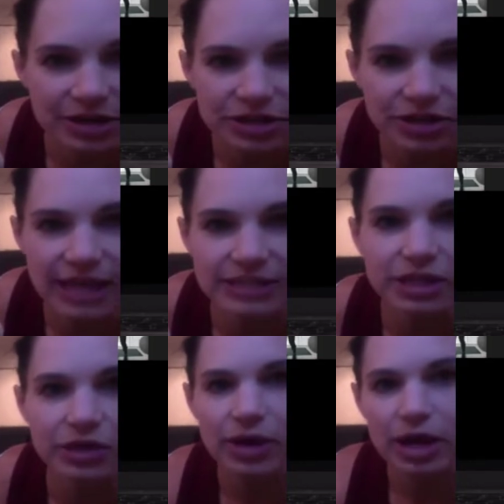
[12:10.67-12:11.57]
Okay.
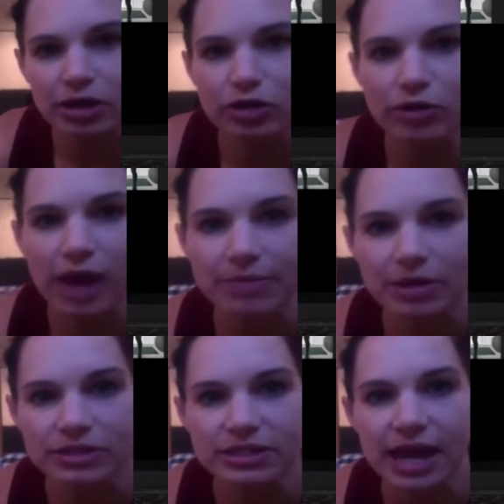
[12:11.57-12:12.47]
So grab
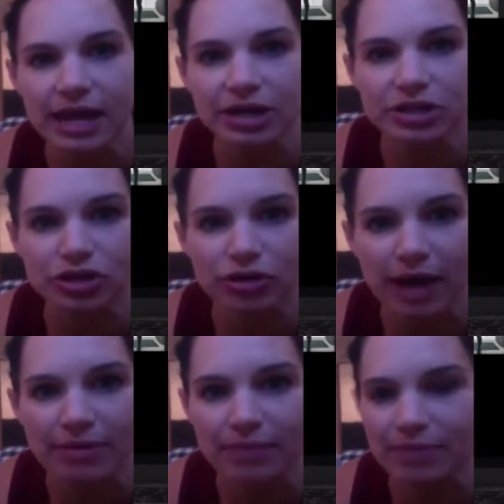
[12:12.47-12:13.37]
those sliders,
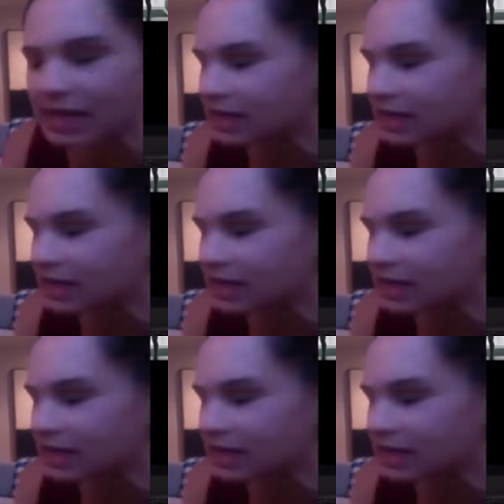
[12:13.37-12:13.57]
grab that band if